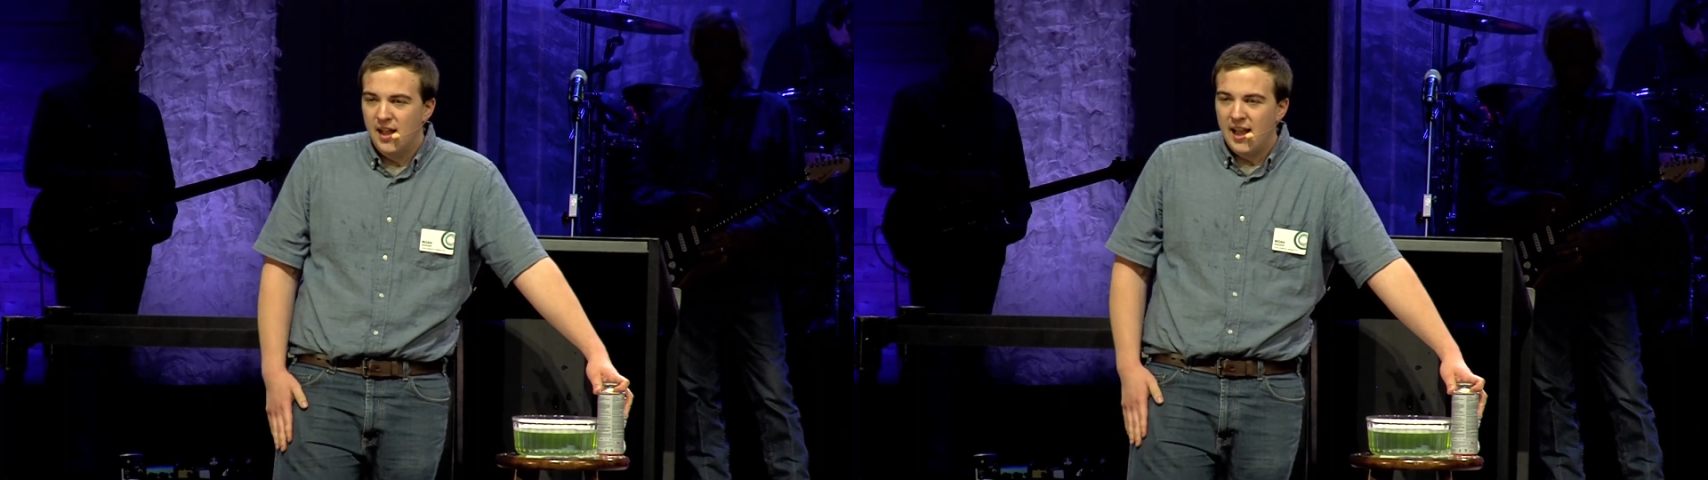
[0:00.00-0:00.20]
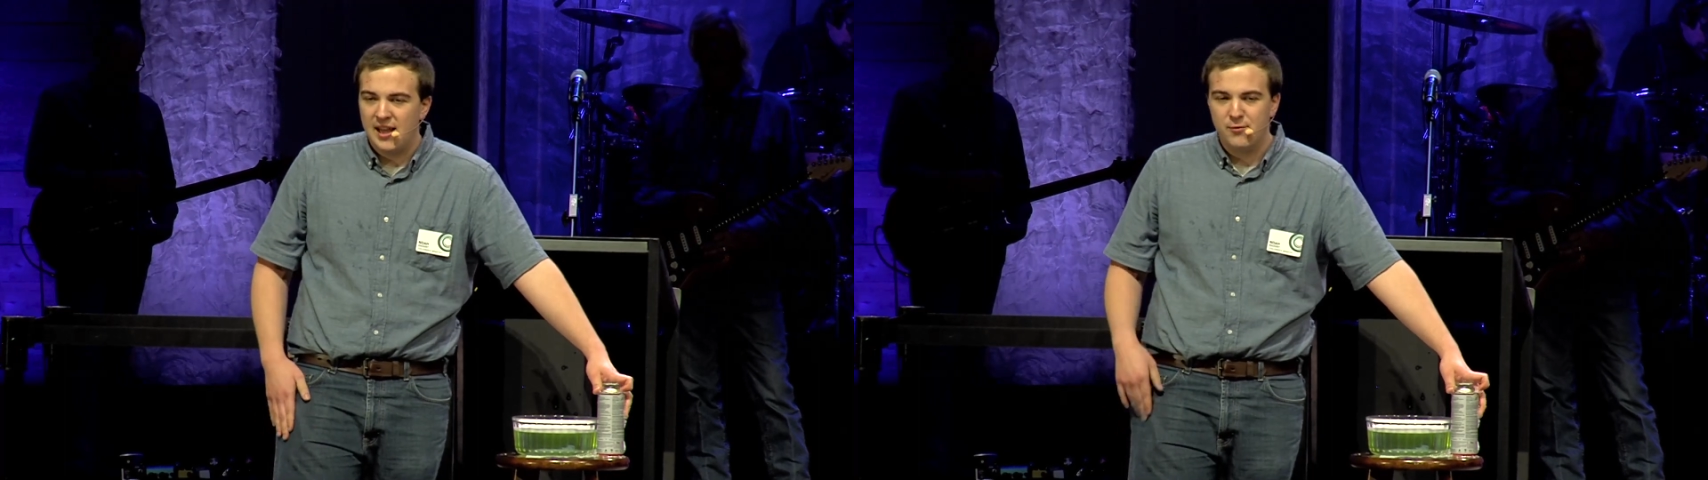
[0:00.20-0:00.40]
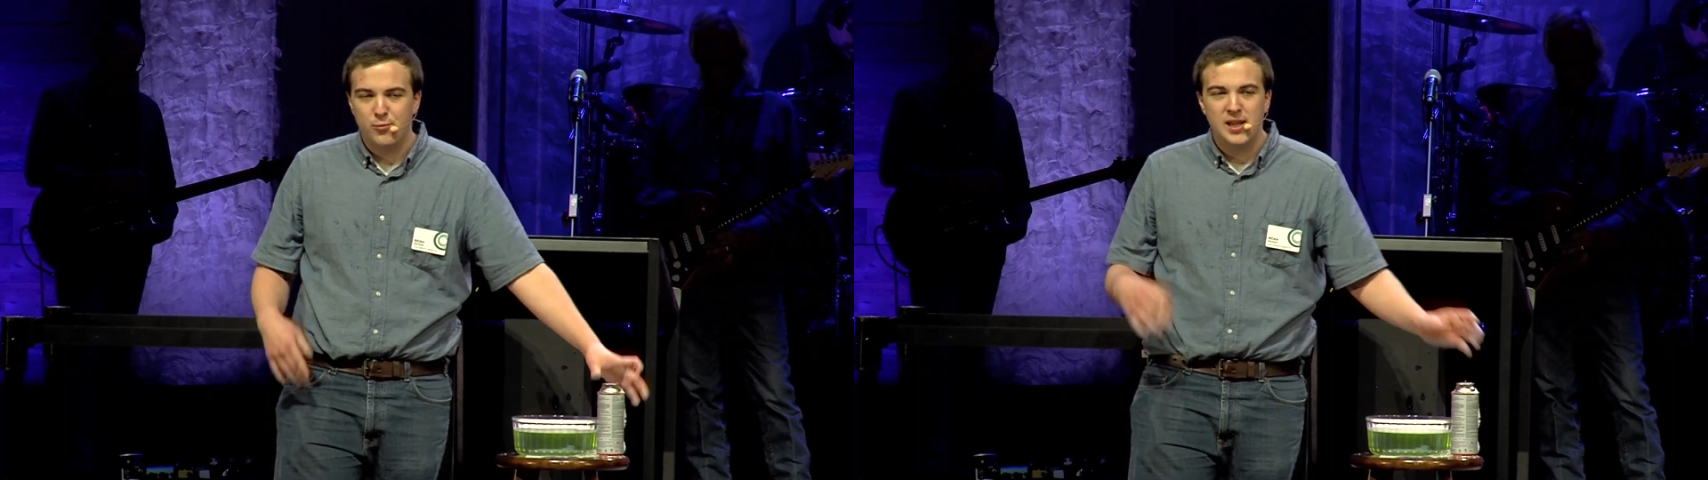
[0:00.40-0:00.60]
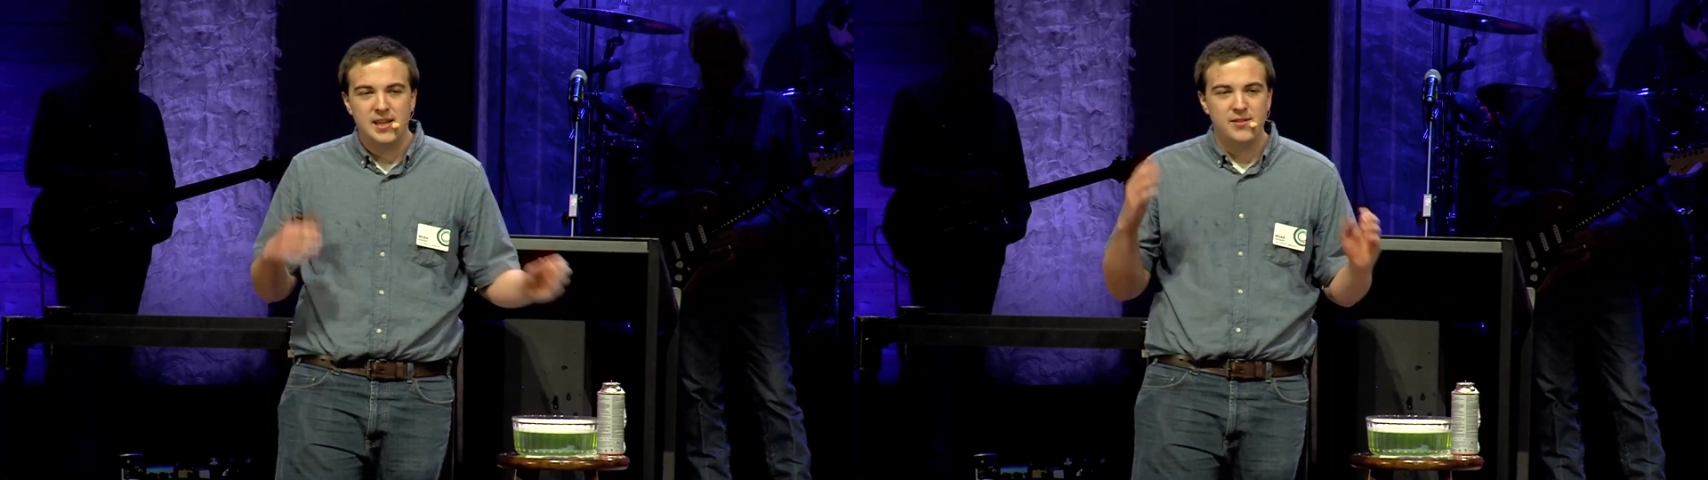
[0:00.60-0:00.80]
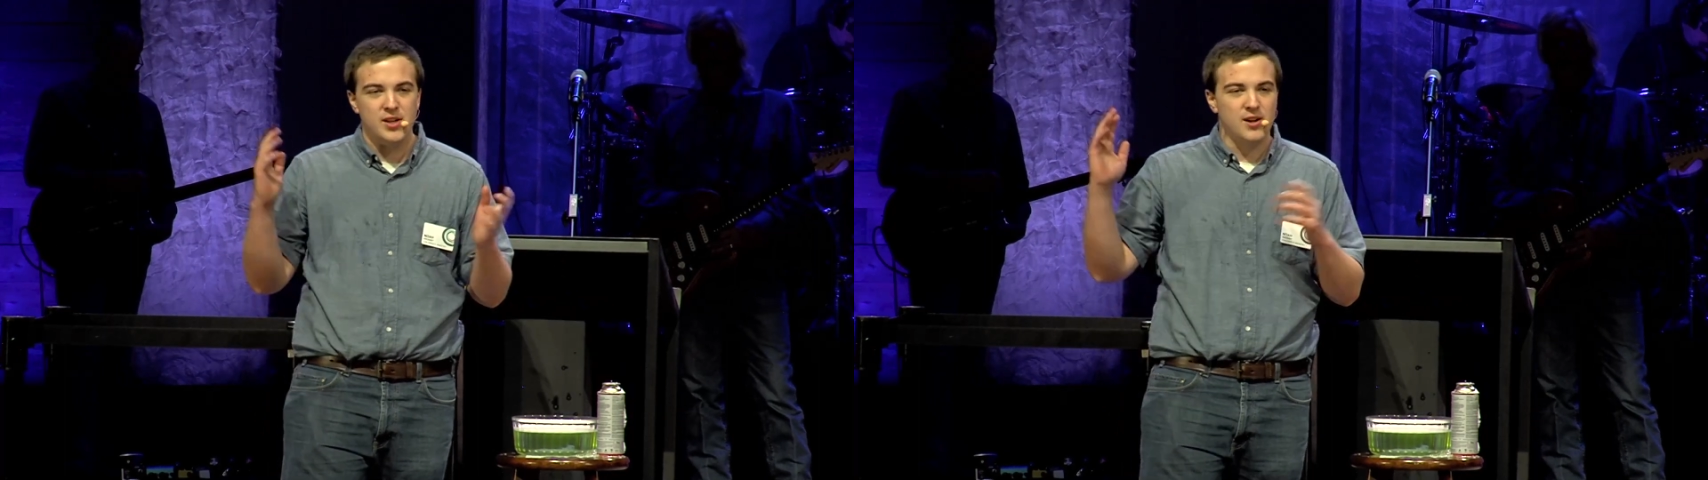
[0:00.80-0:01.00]
And if we
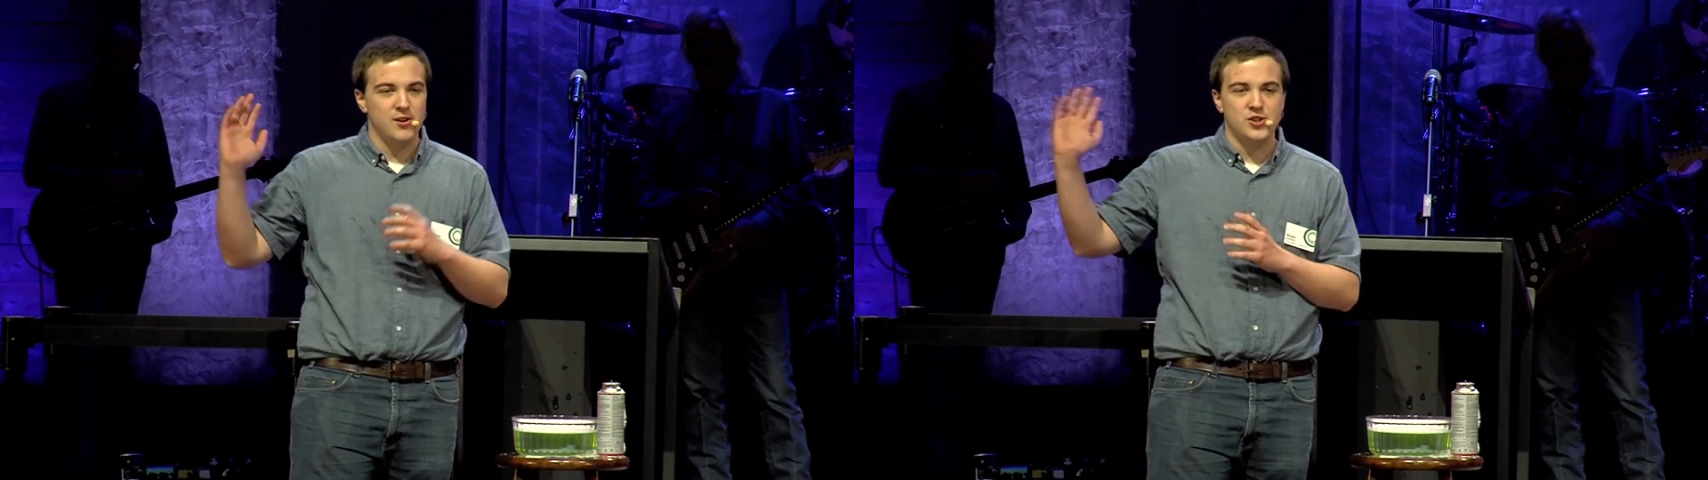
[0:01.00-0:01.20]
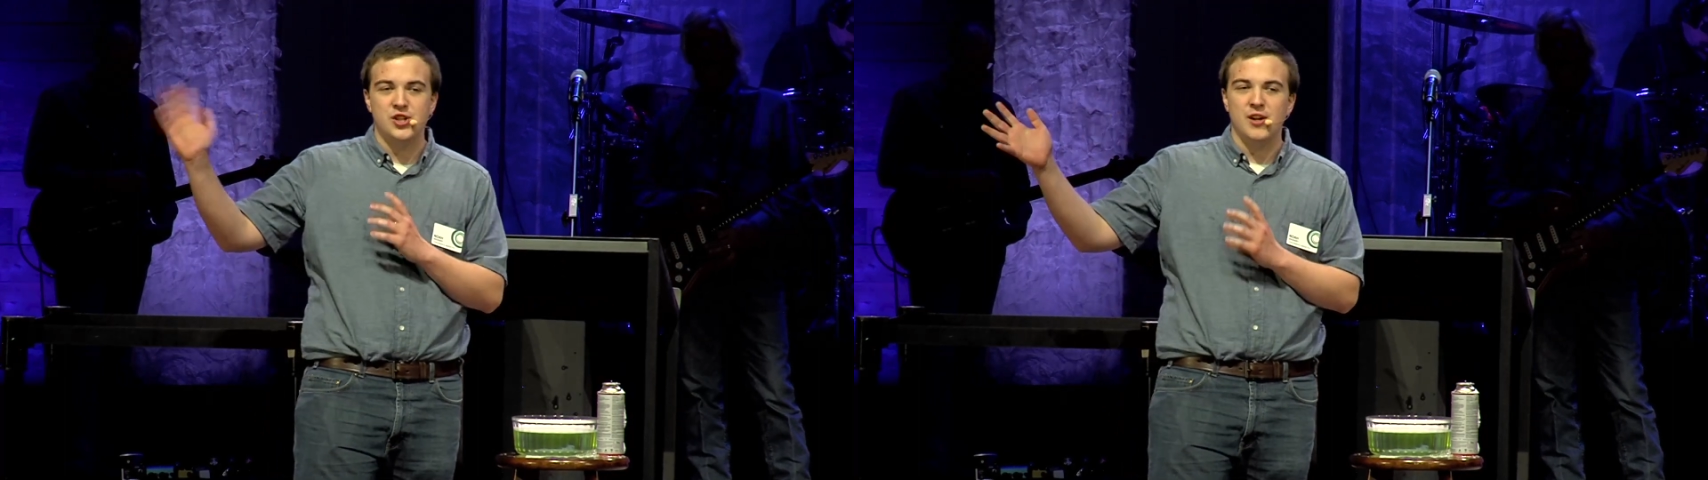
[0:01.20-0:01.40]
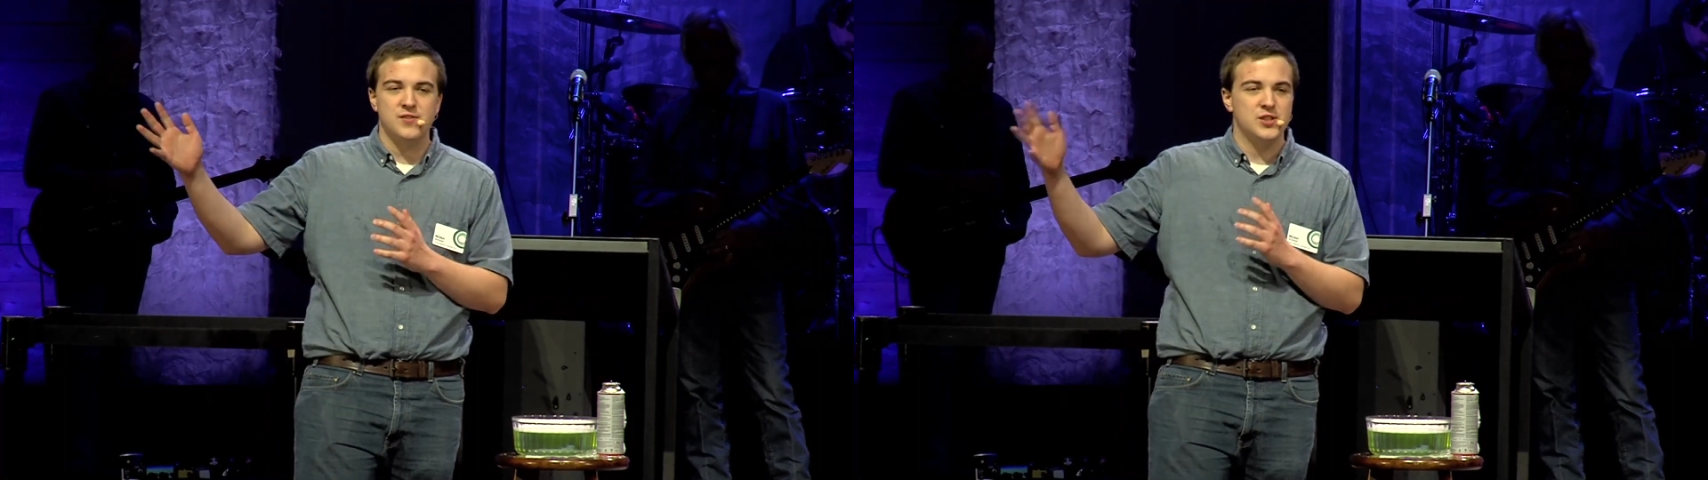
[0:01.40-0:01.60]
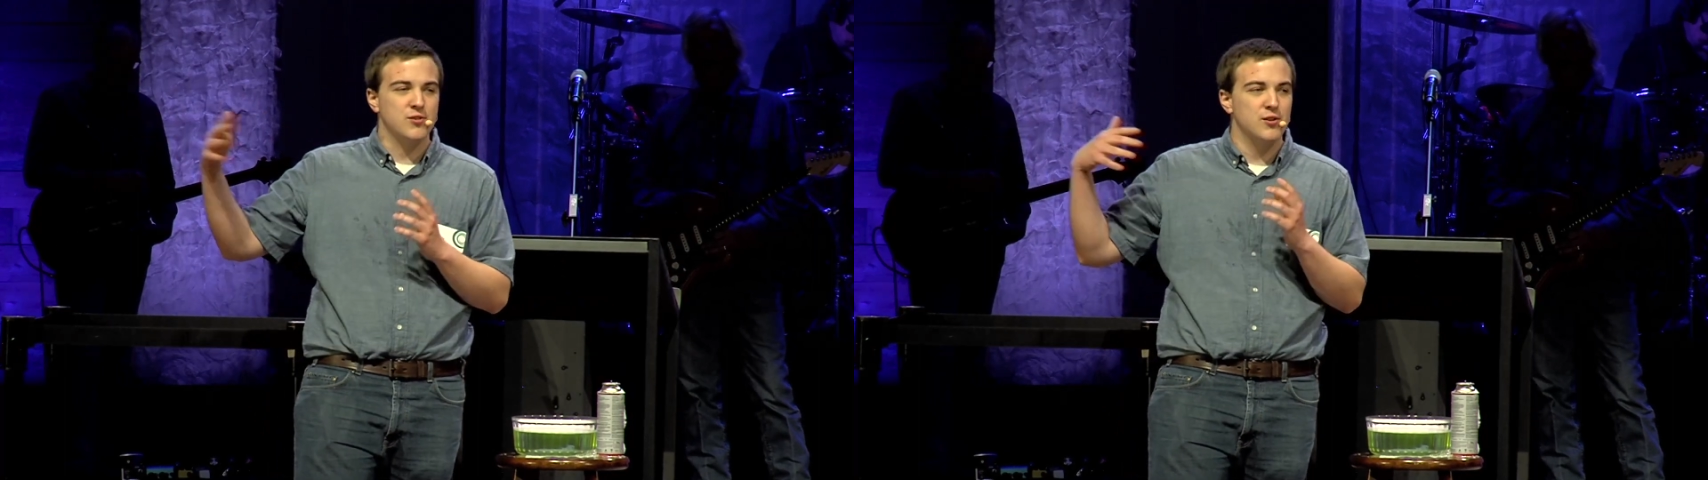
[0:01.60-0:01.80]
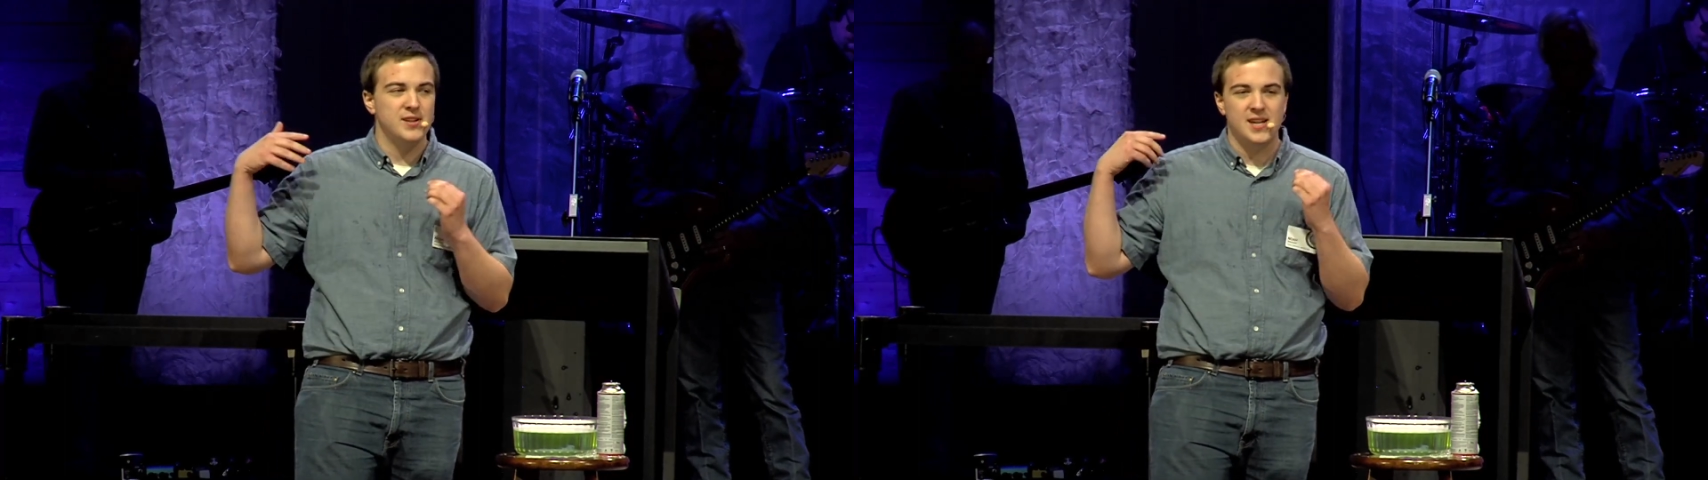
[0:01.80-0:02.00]
leave it on our shelves to
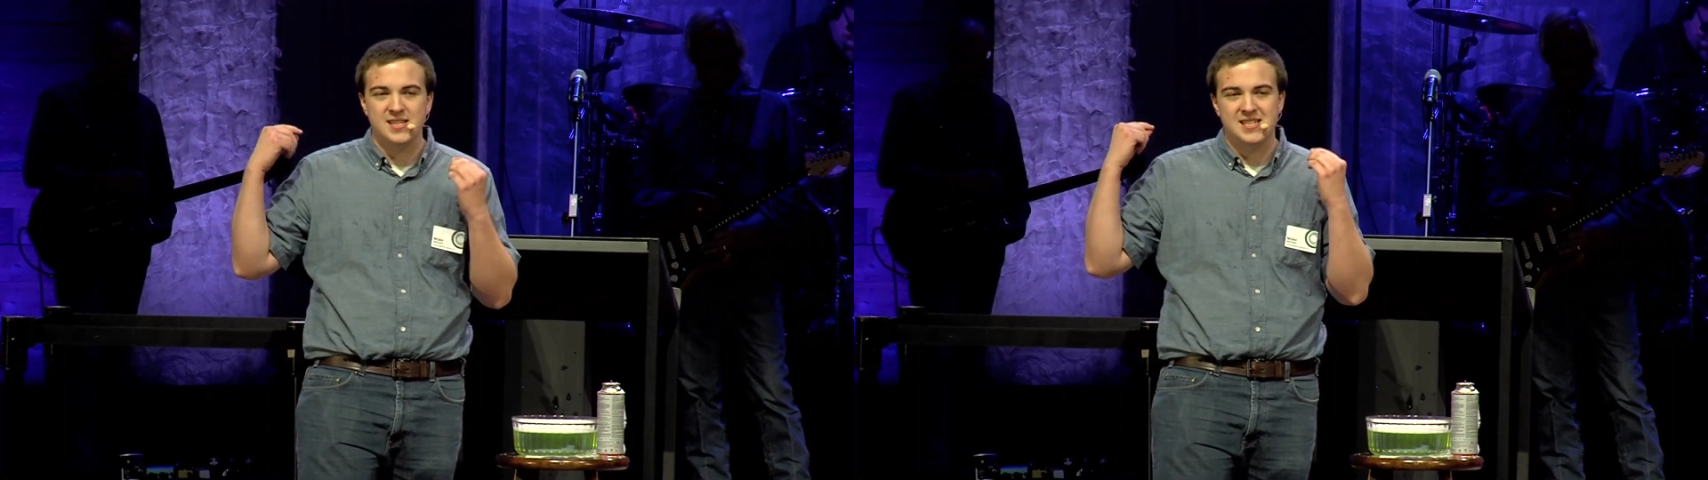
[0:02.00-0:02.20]
grow dust,